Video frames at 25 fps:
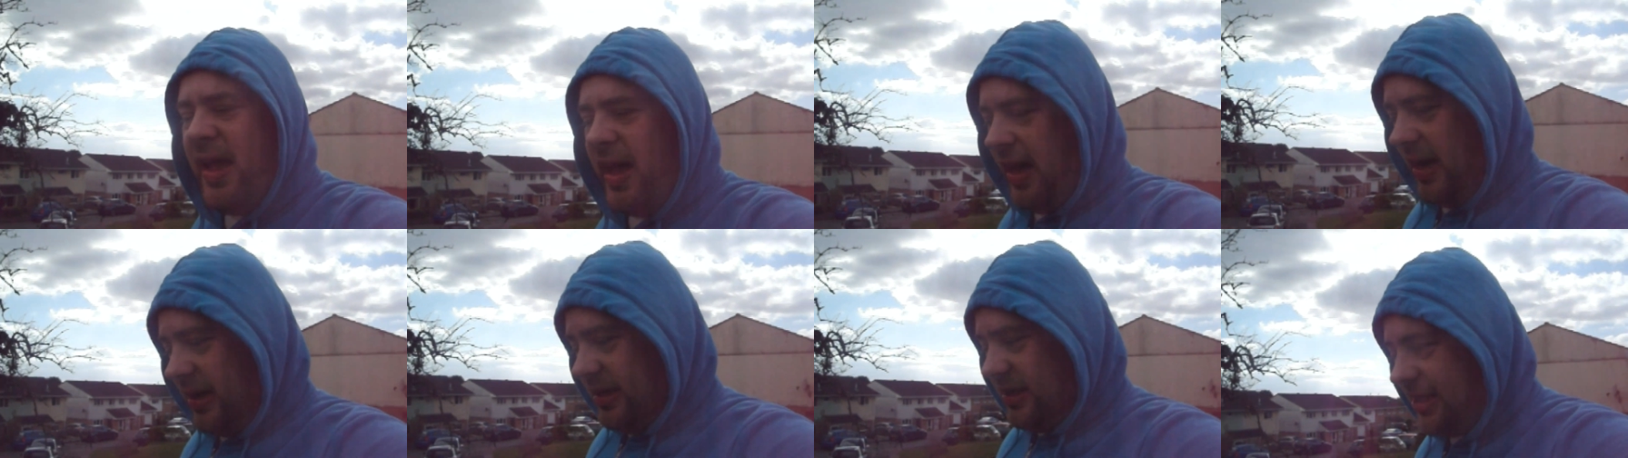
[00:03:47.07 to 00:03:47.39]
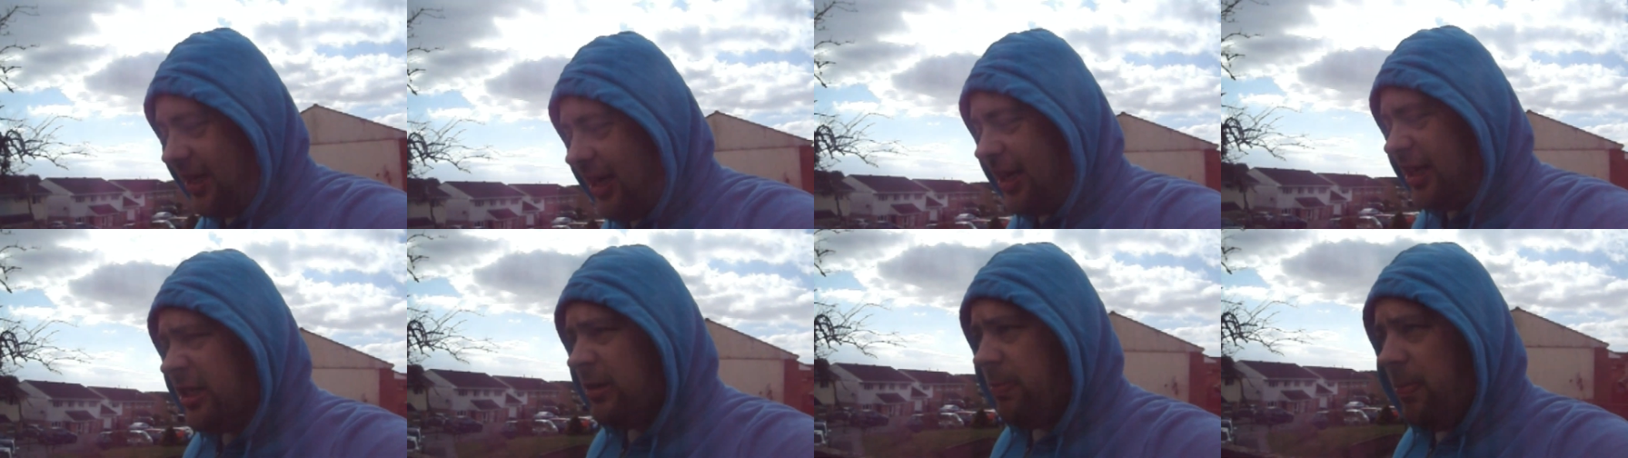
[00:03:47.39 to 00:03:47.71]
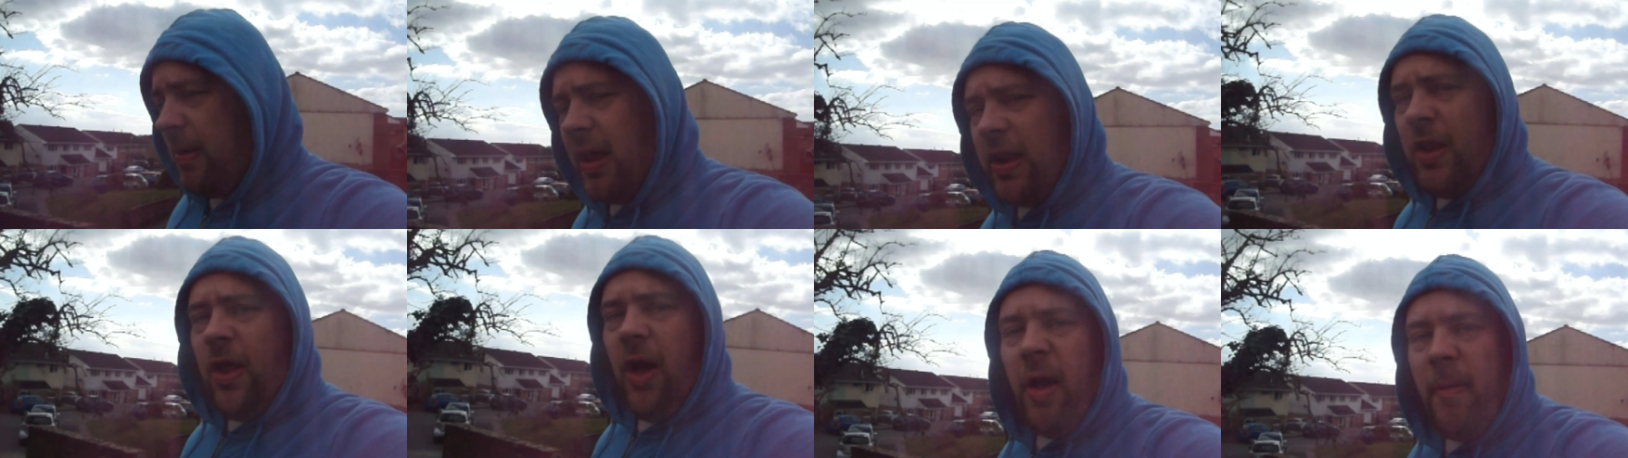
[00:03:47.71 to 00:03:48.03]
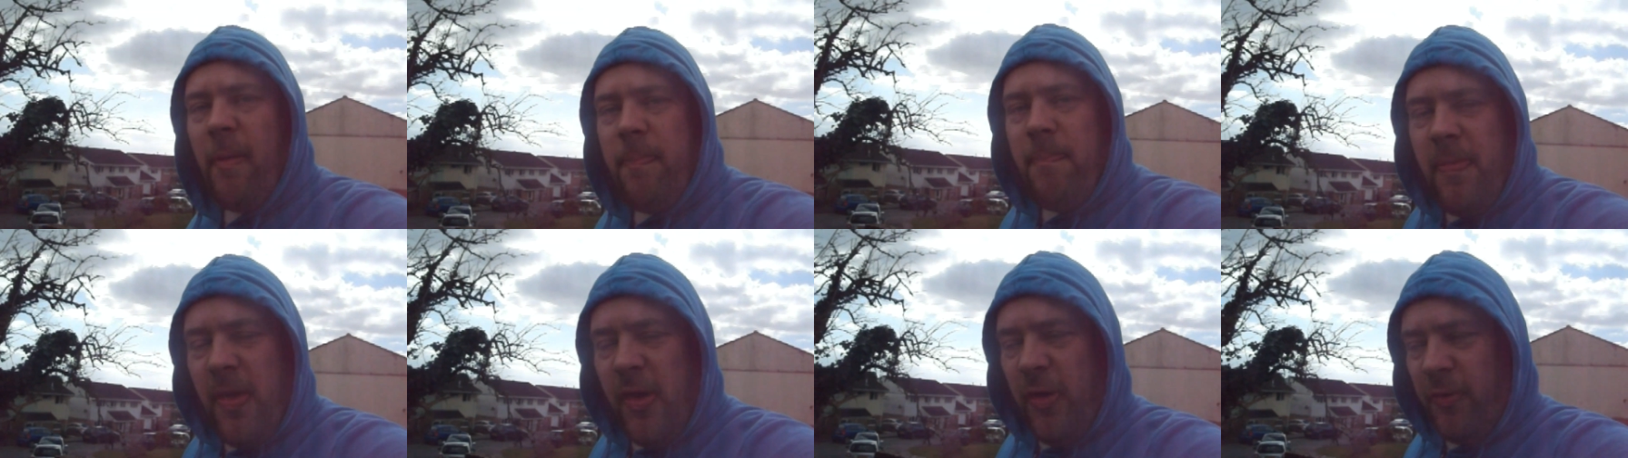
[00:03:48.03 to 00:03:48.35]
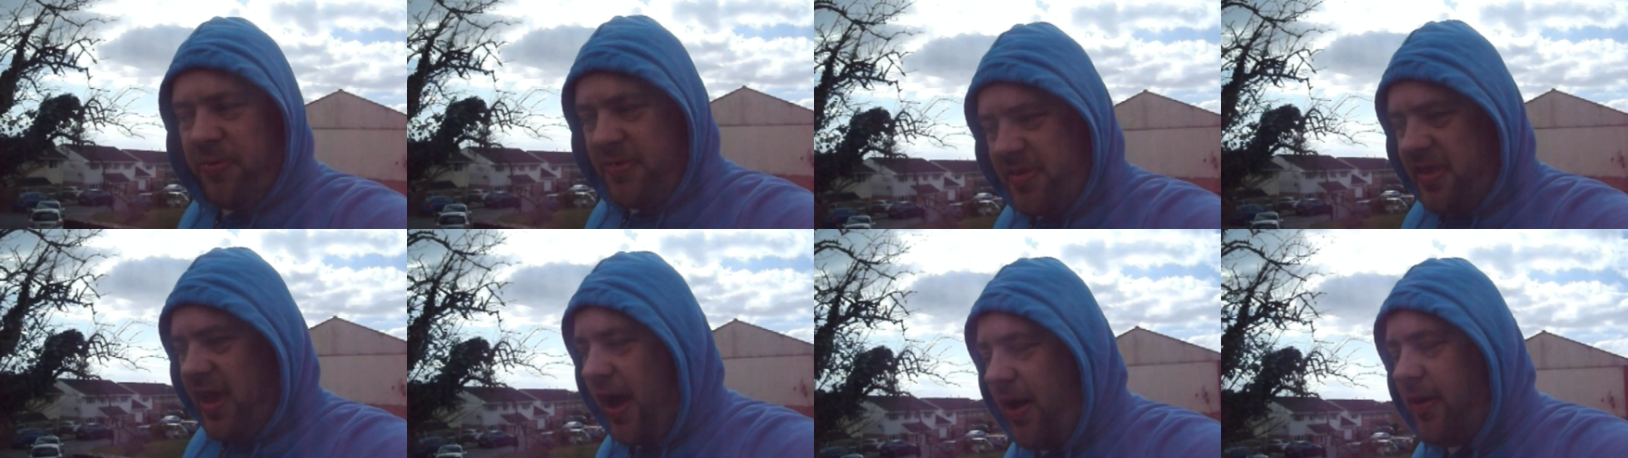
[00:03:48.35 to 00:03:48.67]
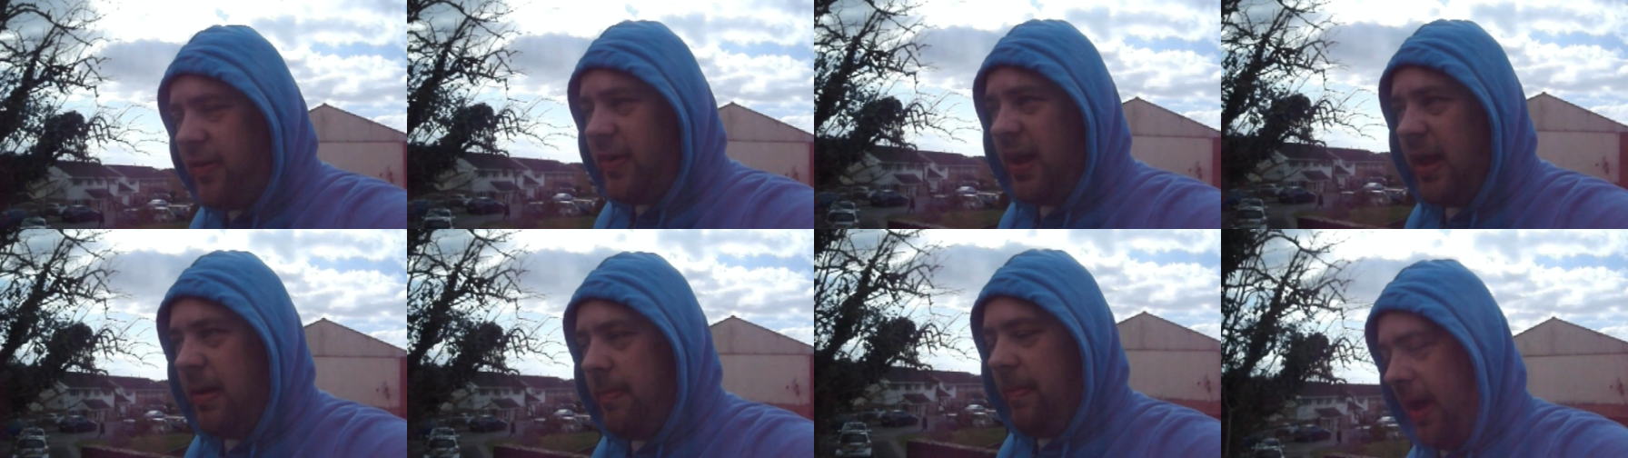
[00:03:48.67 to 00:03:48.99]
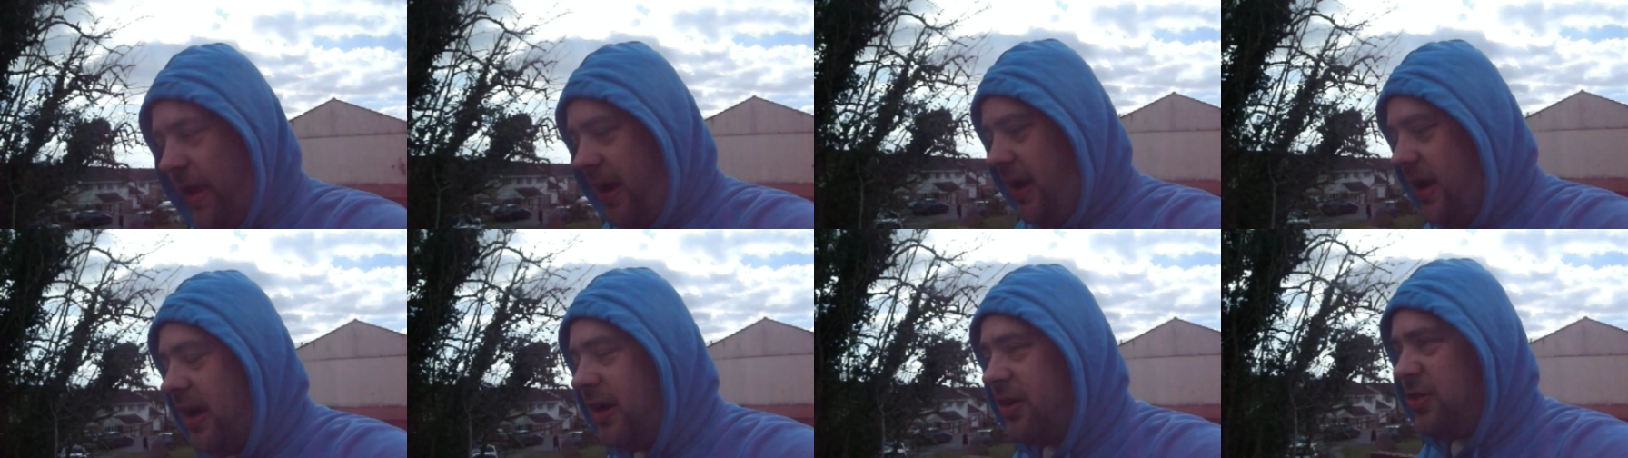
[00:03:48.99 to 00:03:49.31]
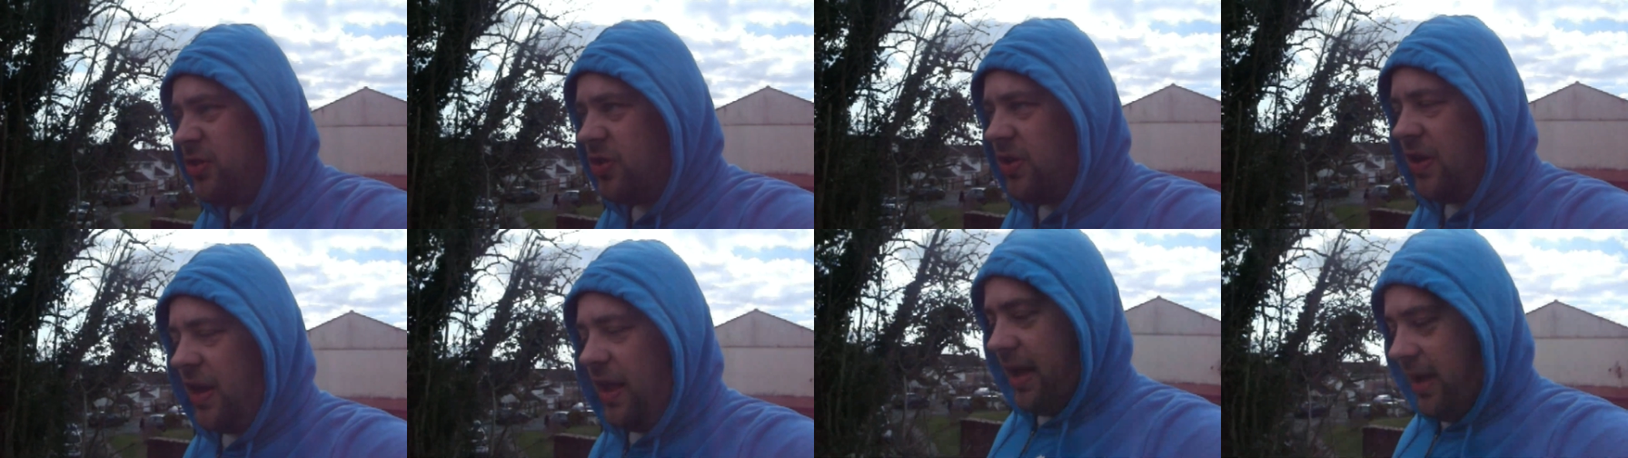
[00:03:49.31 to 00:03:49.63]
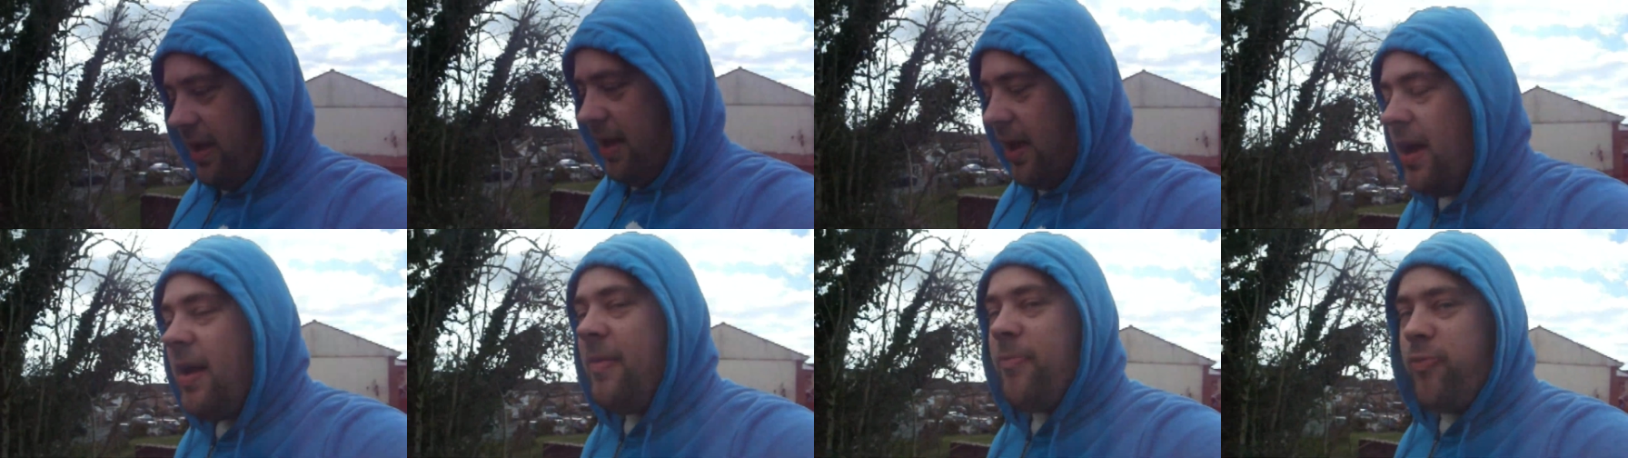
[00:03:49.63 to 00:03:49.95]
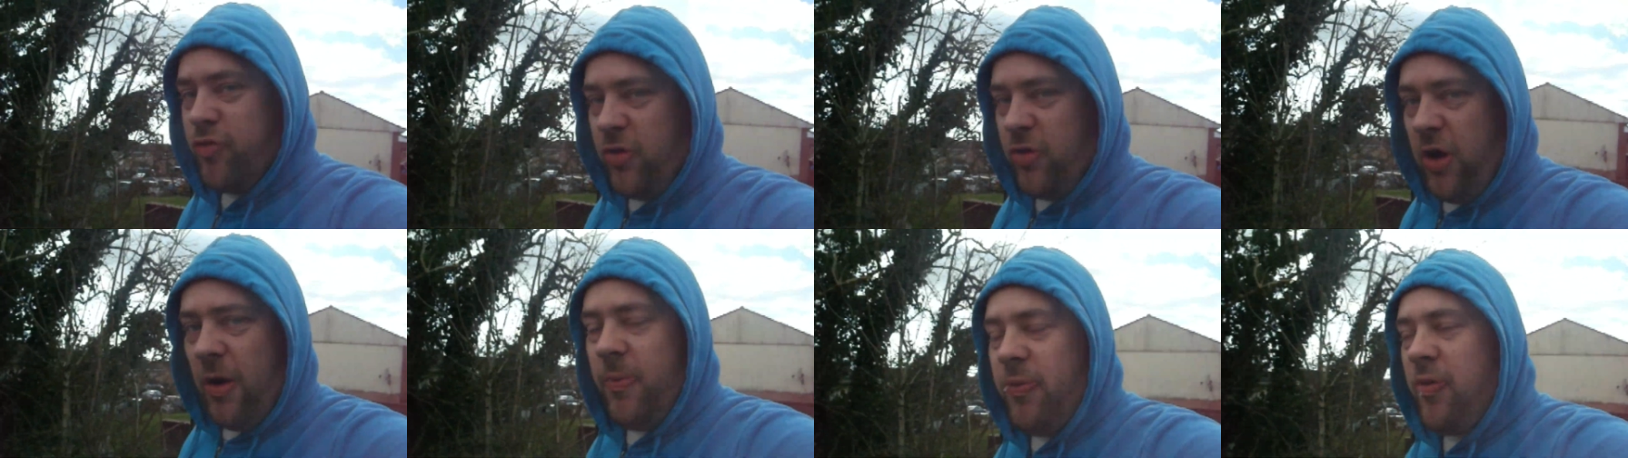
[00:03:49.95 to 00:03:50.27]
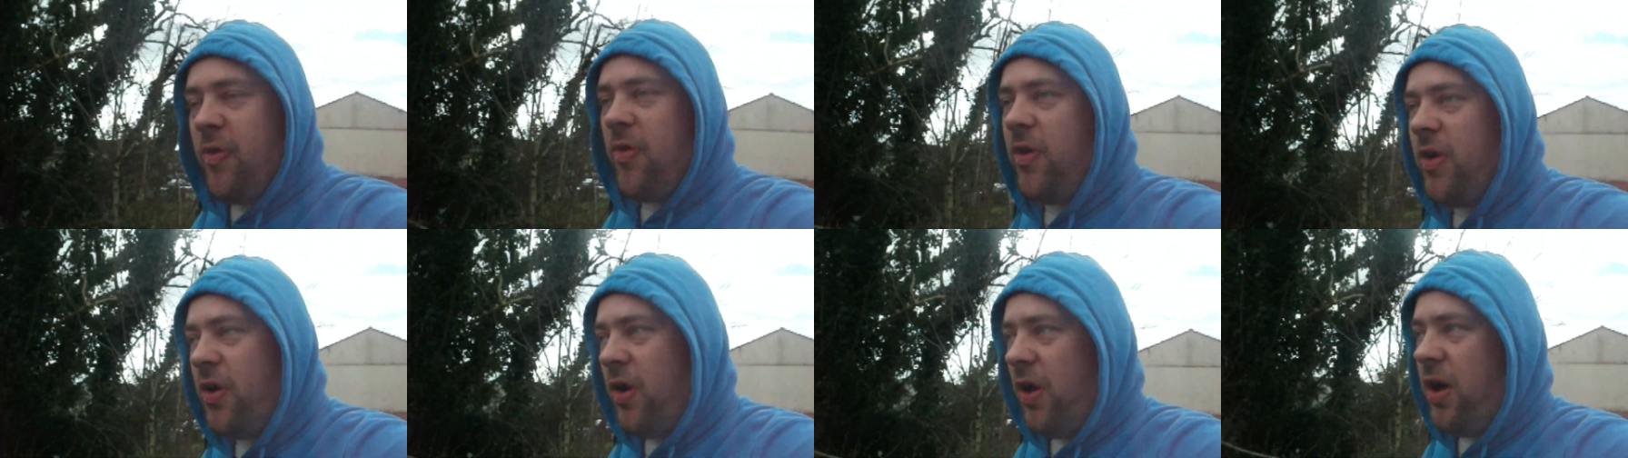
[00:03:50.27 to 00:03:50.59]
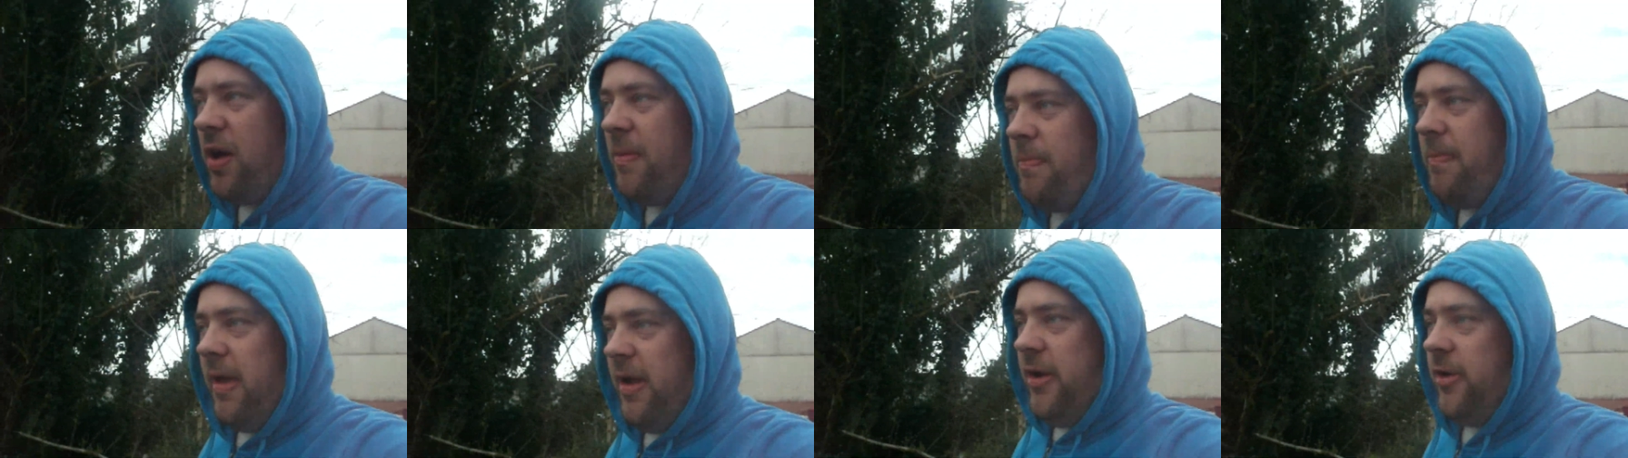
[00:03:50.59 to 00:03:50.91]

There seems to be a lot of MILFs down here, mate, literally. Proper a lot of